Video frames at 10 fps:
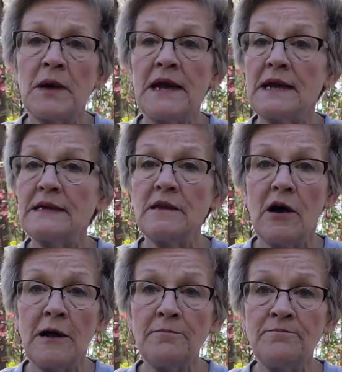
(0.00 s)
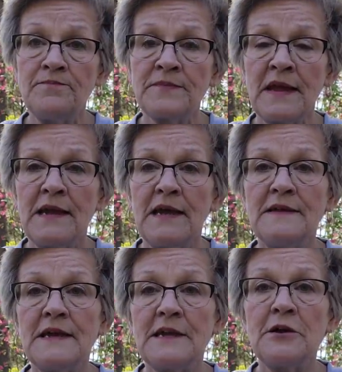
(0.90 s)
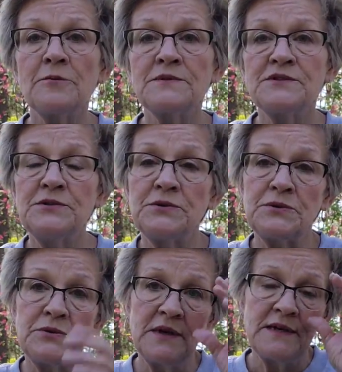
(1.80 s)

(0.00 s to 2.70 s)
adding lime, and that helps to